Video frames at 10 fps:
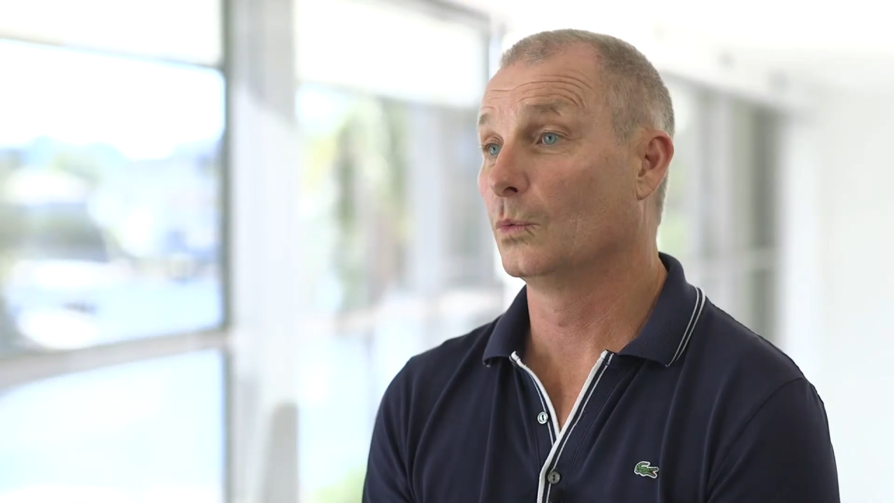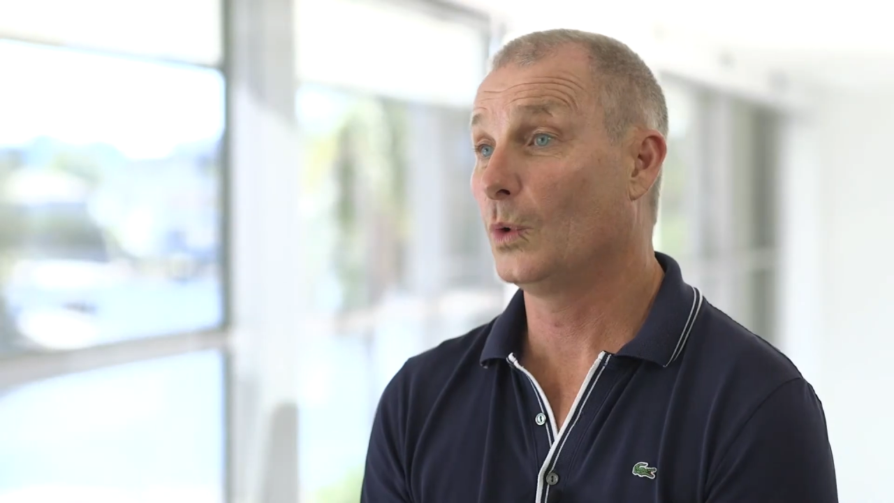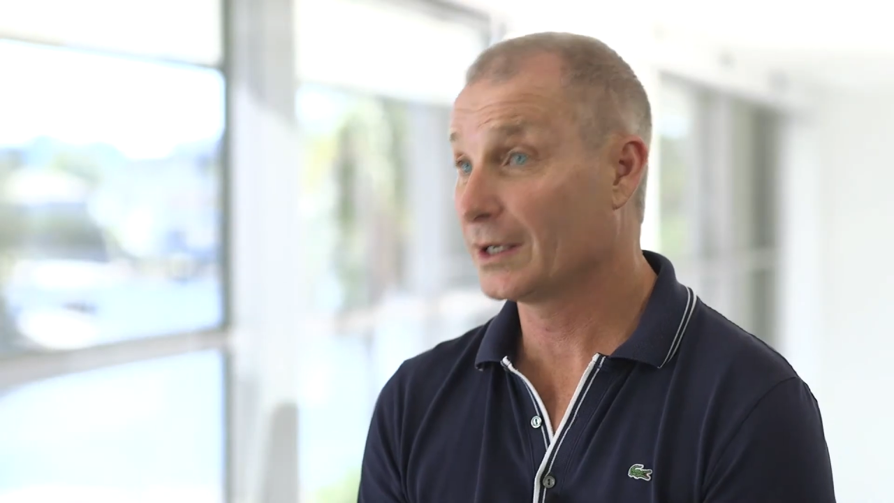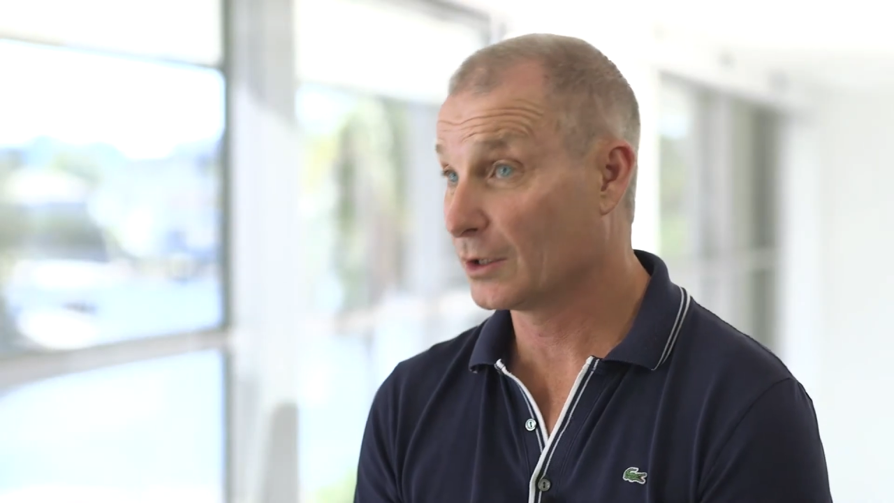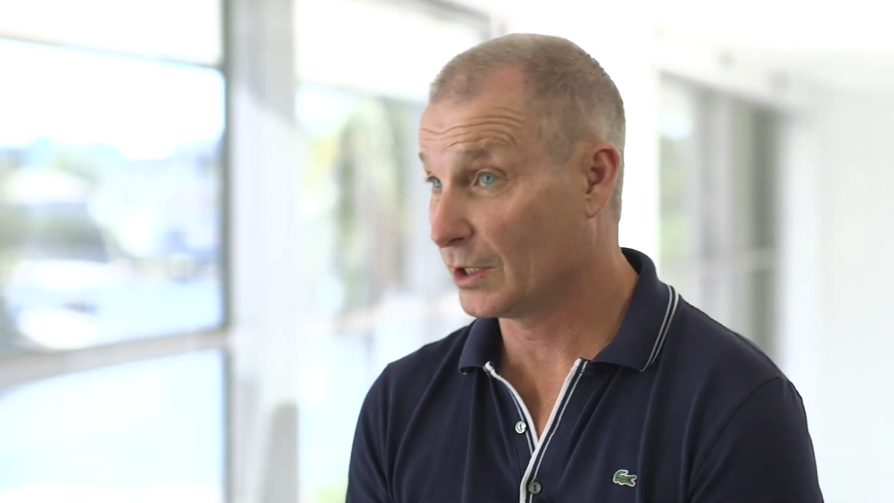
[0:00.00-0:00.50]

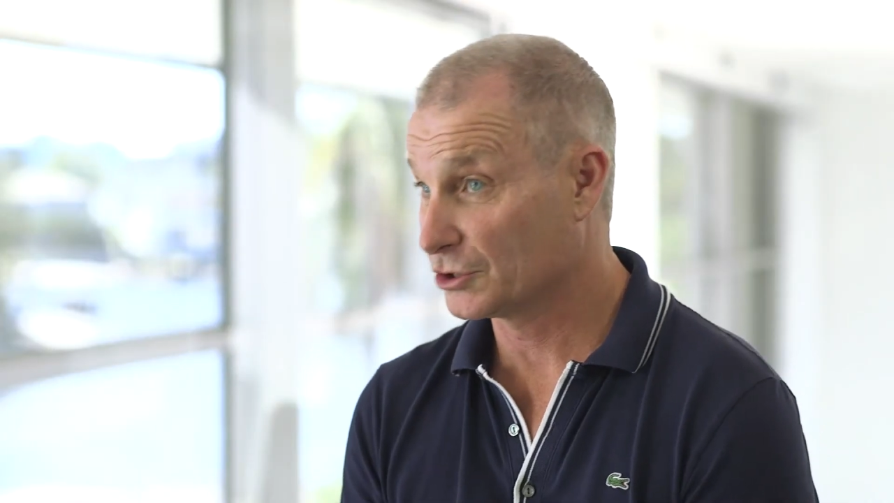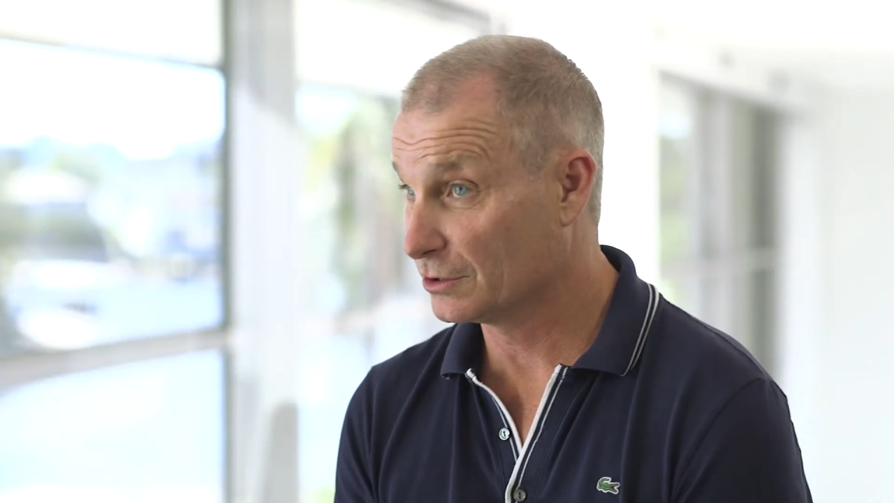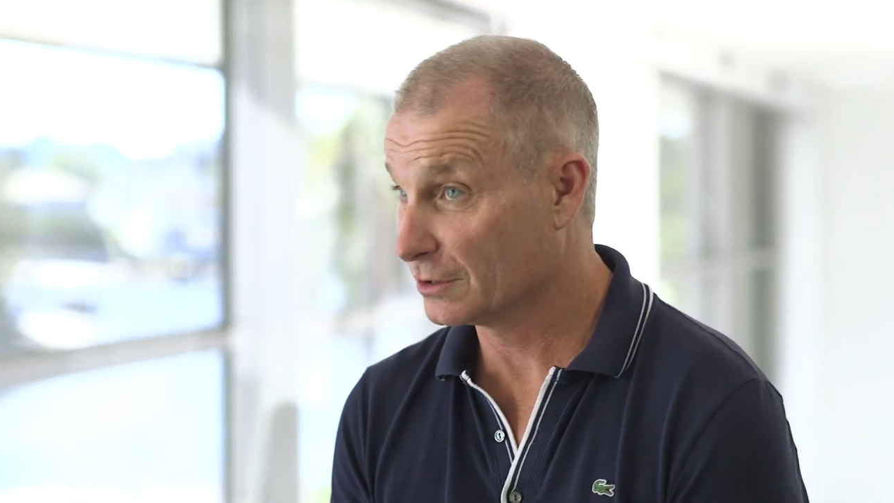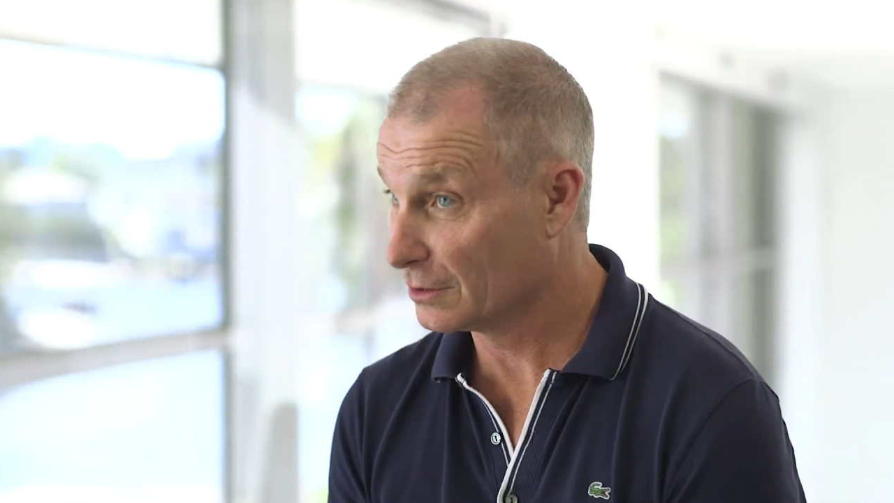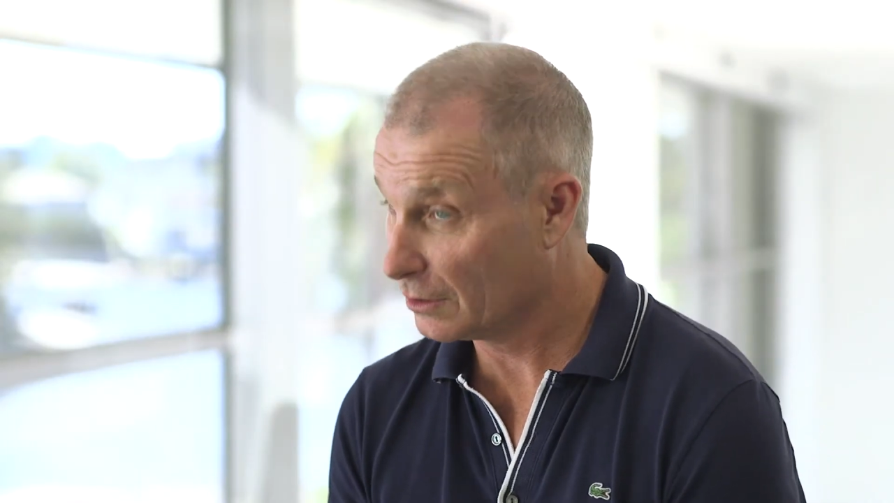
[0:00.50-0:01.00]
One
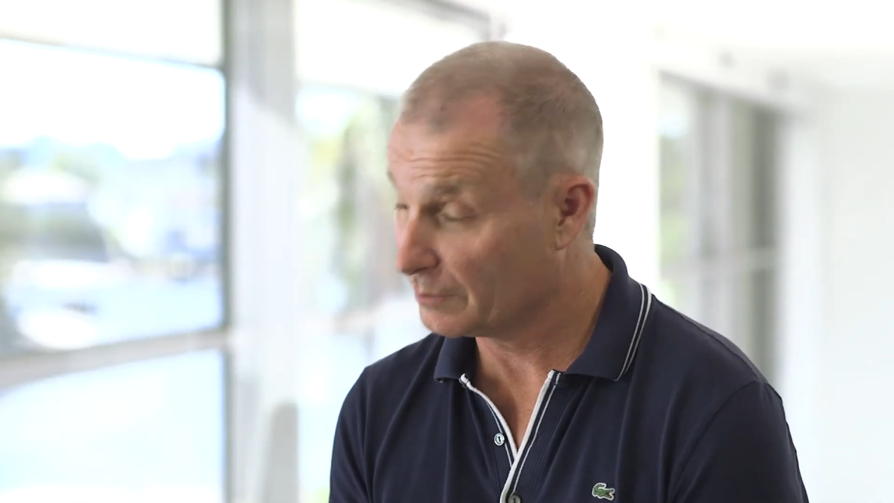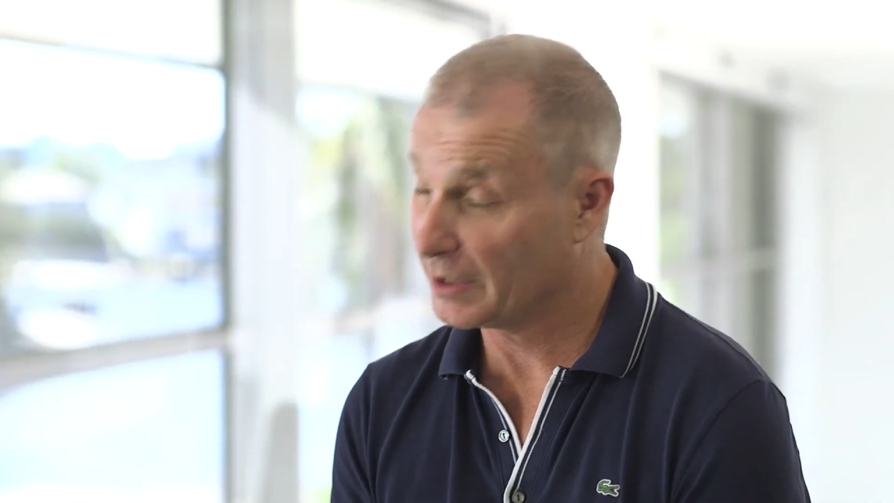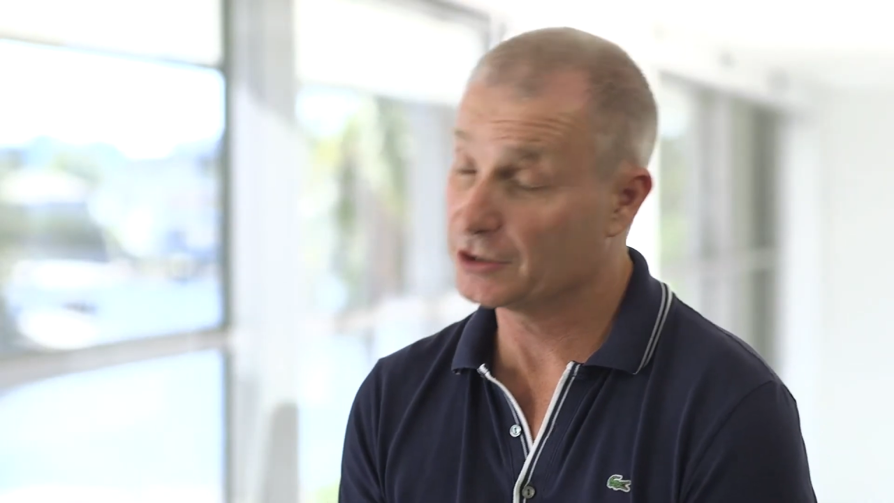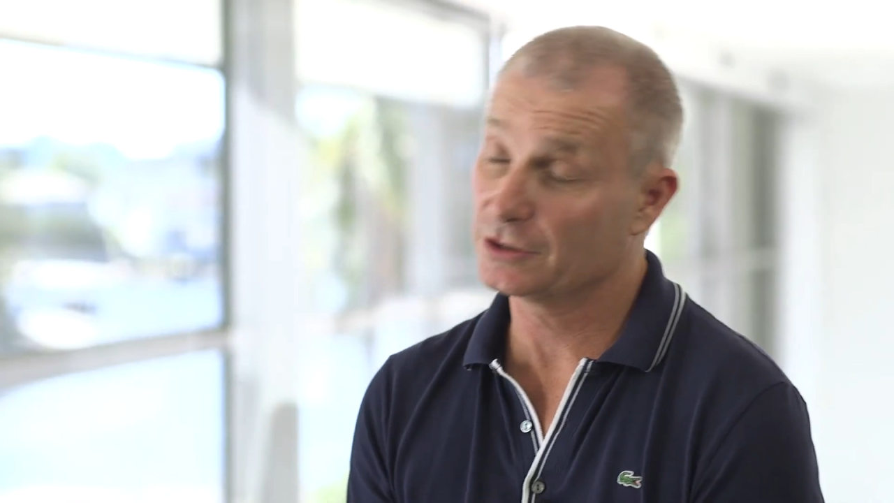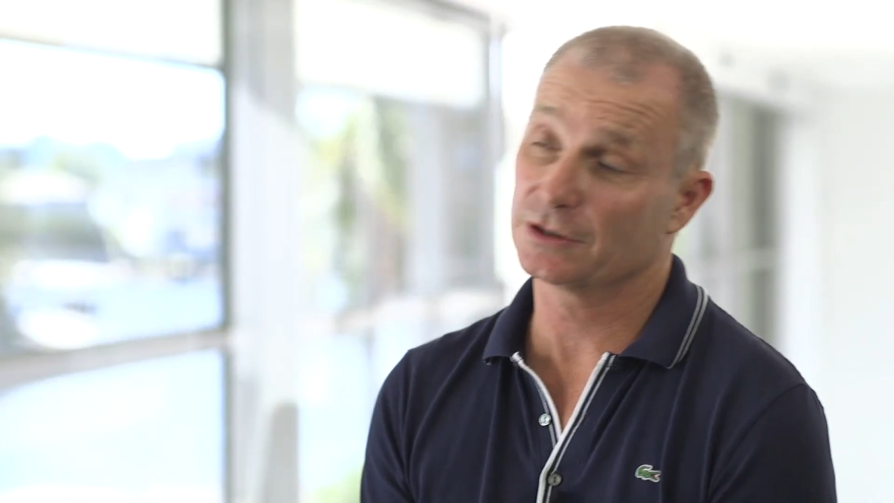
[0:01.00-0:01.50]
question that a lot of
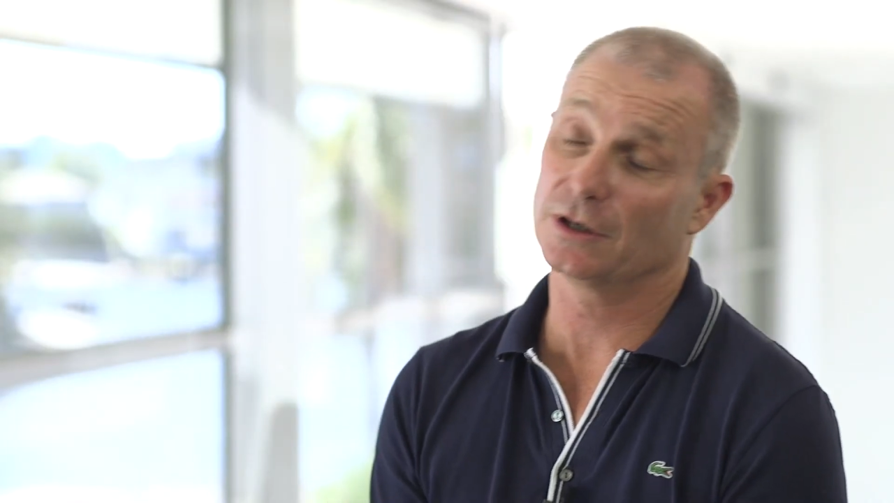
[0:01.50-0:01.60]
patients